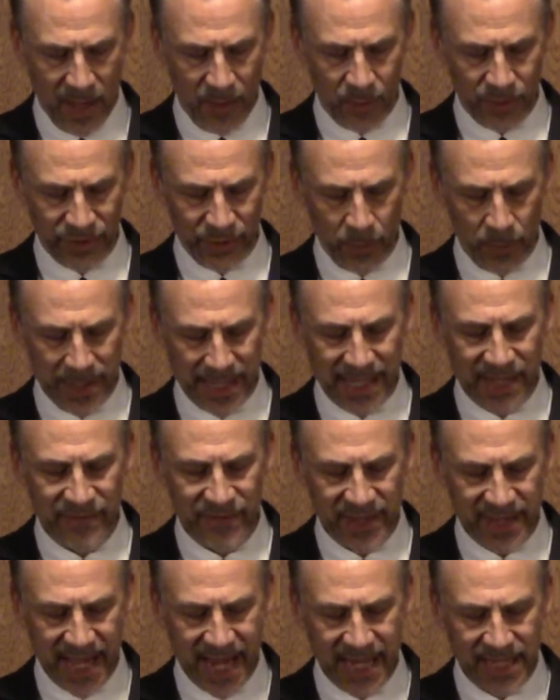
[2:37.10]
So we give
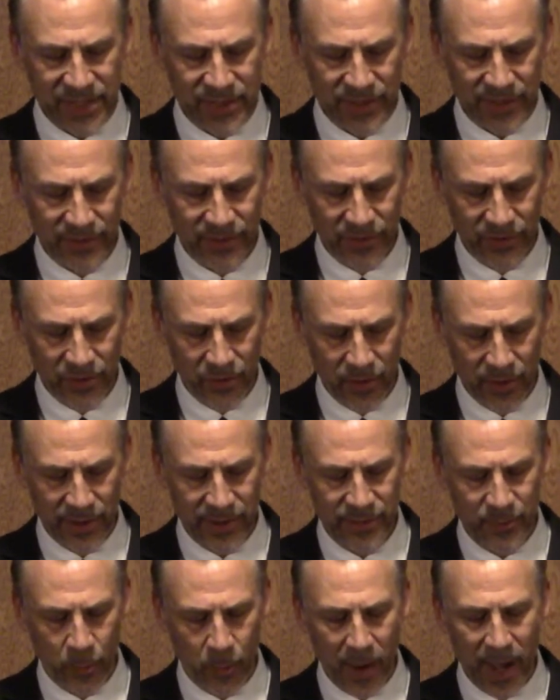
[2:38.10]
thanks to the
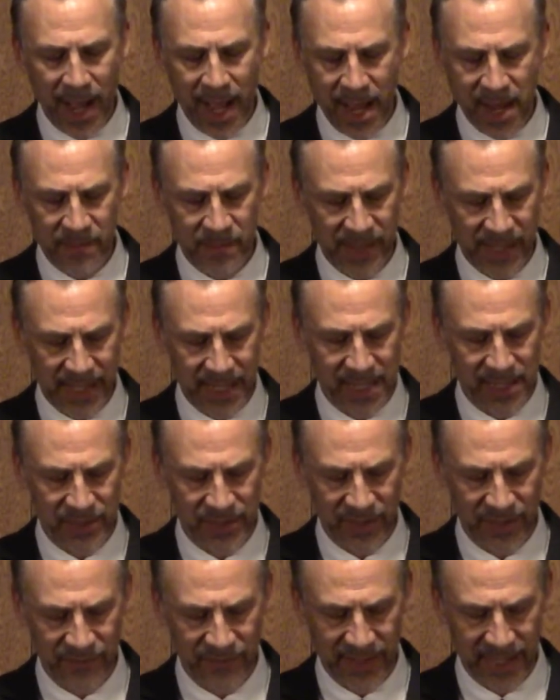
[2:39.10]
Lord. Why?
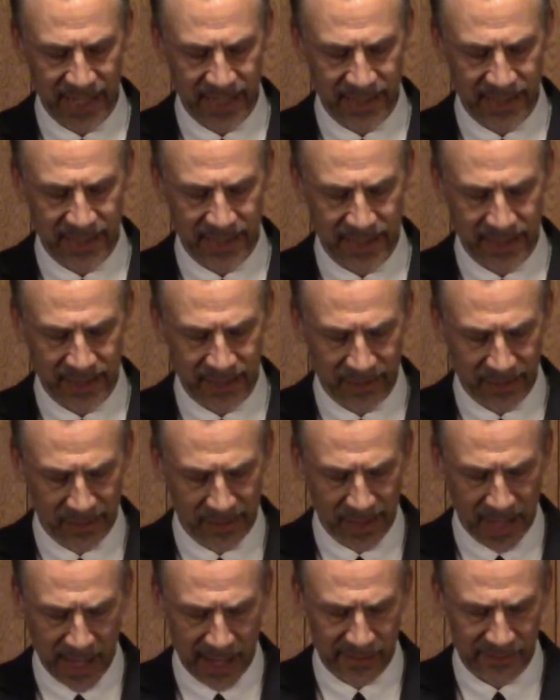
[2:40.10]
Because of his
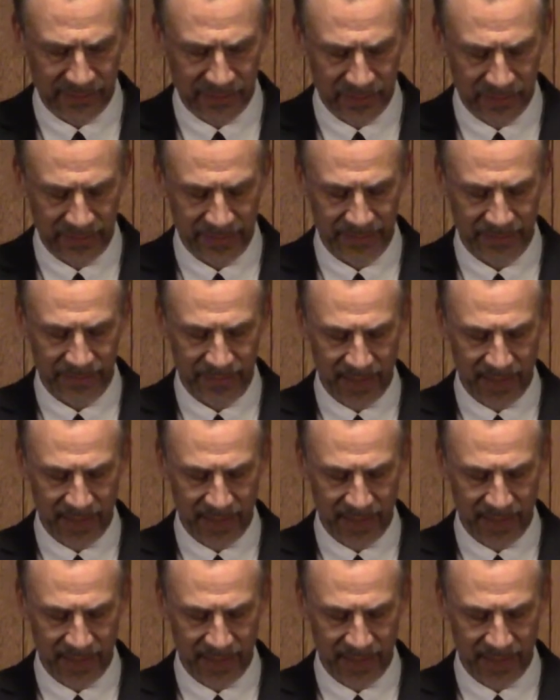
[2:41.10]
love.